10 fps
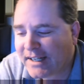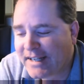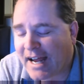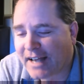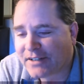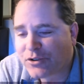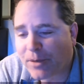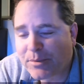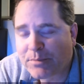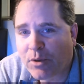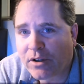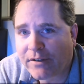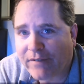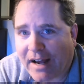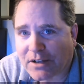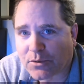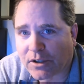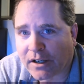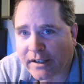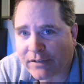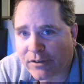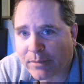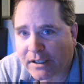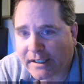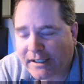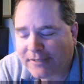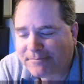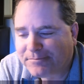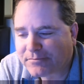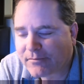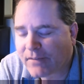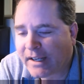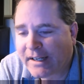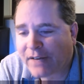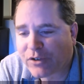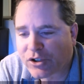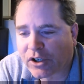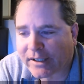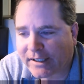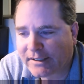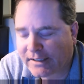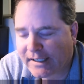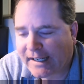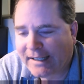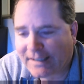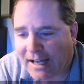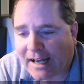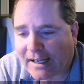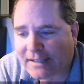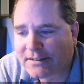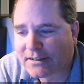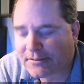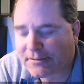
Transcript: Yeah, Trump is pulling a fast one on everybody. He never took it. He lies.